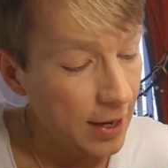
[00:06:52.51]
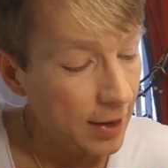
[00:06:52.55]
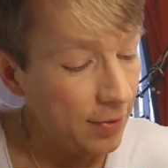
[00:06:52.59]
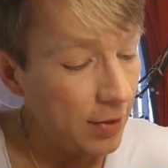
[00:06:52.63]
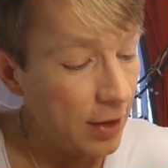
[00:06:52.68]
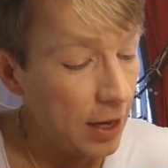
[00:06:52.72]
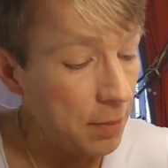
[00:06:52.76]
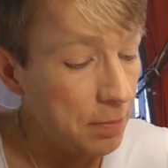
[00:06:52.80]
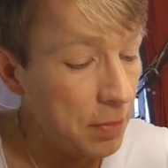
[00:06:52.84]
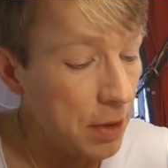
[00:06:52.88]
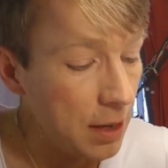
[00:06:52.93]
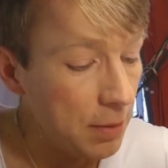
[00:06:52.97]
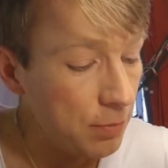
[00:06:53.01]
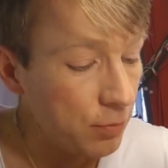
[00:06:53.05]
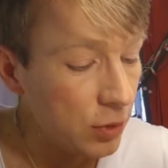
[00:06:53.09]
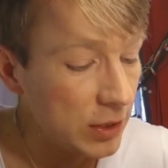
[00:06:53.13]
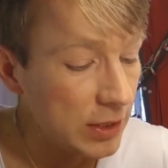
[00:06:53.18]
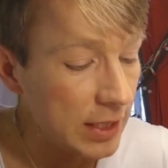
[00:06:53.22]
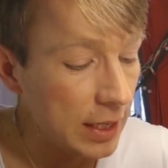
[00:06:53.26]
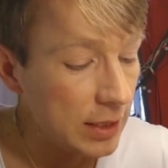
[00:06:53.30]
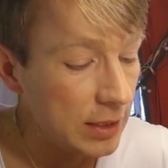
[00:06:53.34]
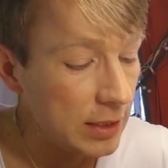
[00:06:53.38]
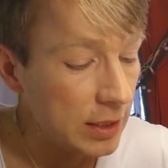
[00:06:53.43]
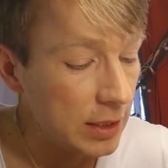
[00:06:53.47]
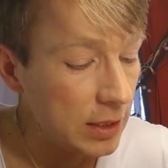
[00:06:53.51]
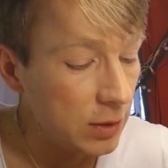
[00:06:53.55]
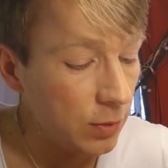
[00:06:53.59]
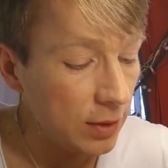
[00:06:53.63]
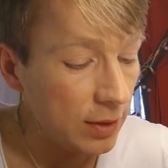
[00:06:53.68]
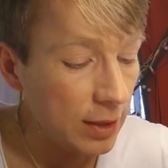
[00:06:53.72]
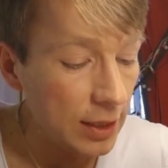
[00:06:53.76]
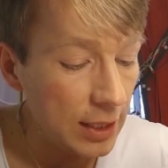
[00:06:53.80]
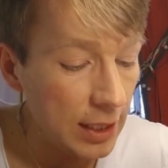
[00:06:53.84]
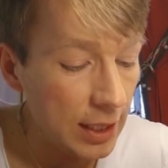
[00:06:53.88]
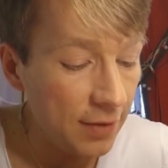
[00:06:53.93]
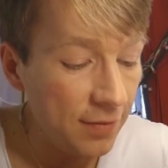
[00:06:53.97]
they had been presented
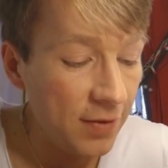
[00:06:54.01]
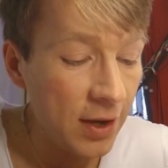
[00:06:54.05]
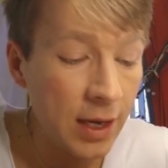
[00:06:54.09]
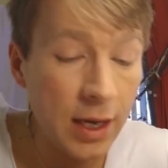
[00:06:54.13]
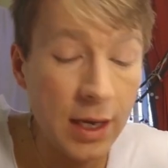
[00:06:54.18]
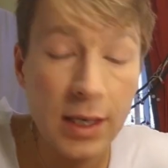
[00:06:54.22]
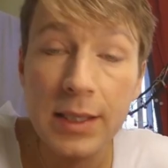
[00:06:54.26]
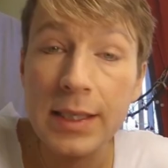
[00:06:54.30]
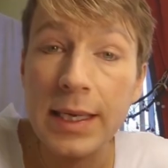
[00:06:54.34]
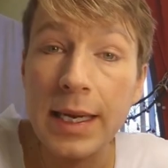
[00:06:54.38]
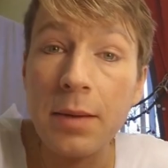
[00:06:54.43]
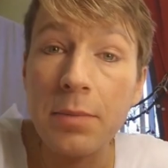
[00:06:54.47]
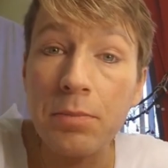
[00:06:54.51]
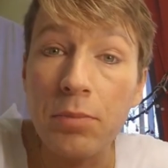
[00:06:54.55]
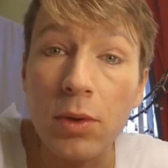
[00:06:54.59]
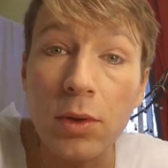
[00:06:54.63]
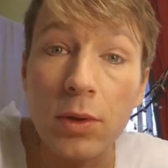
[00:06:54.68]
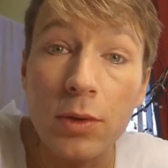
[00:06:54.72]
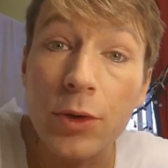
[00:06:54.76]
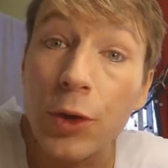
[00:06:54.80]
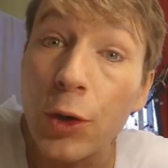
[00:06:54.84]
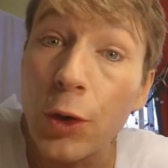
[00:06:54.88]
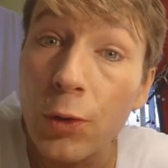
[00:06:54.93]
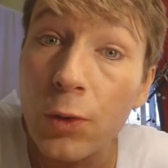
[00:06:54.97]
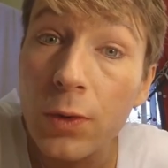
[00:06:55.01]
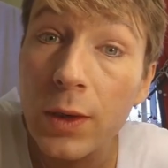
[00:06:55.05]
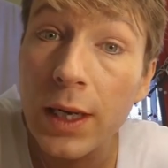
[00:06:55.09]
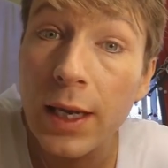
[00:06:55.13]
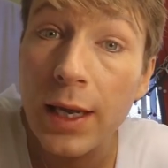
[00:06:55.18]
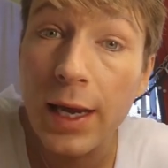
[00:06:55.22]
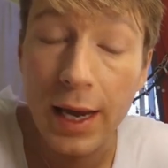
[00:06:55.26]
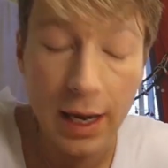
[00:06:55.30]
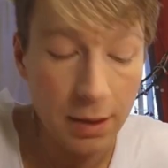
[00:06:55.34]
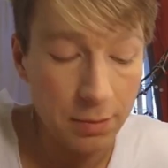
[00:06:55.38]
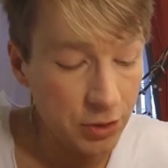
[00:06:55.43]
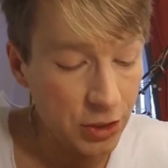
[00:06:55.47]
with a living example newly
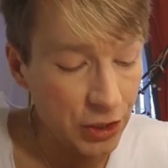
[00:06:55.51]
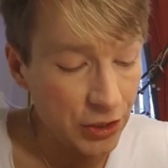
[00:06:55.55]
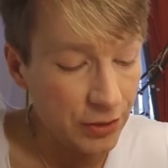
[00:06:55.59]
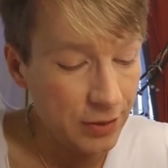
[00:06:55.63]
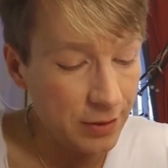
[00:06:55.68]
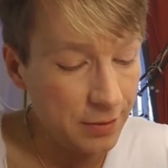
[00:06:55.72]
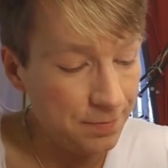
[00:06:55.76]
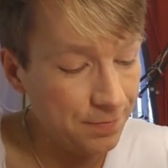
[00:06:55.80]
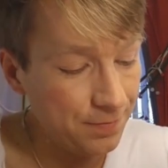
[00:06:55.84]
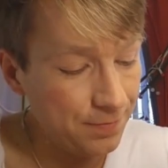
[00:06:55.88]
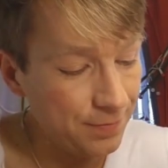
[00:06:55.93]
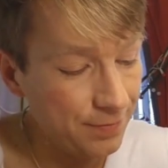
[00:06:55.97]
captured.